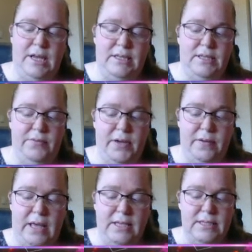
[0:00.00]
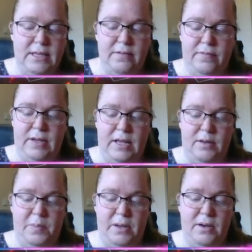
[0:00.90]
as if it
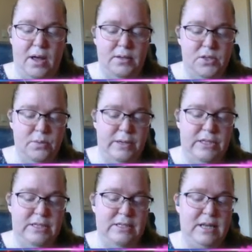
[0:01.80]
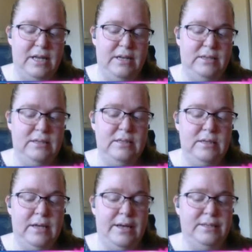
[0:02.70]
had been not so much designed
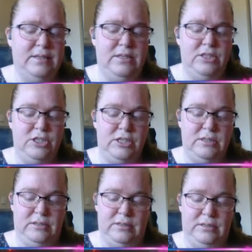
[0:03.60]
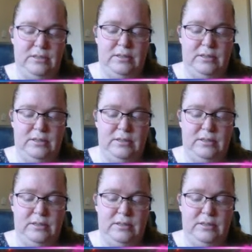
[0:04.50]
as congealed.